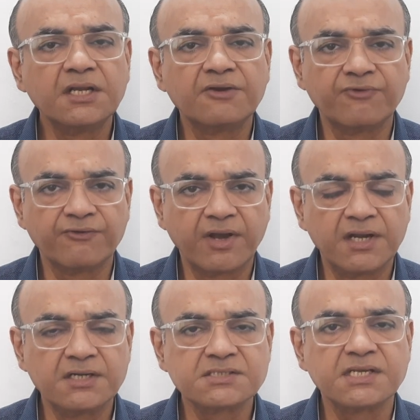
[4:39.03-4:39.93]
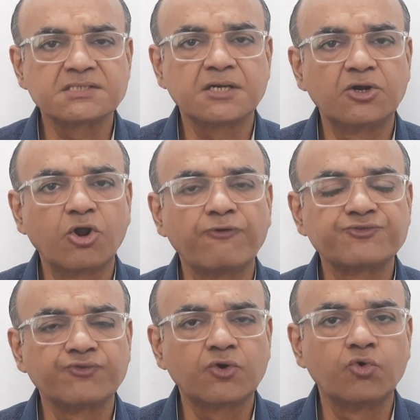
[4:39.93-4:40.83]
equivalents as
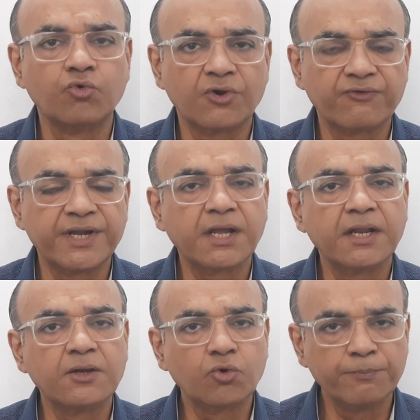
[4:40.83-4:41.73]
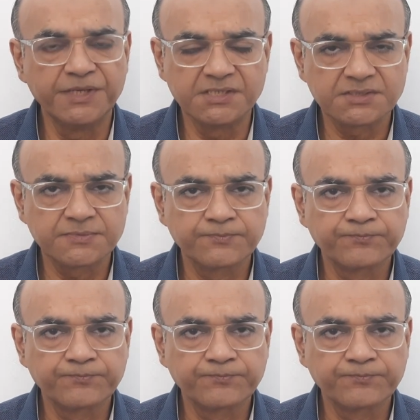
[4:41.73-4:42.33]
cutoffs for overweight and obese.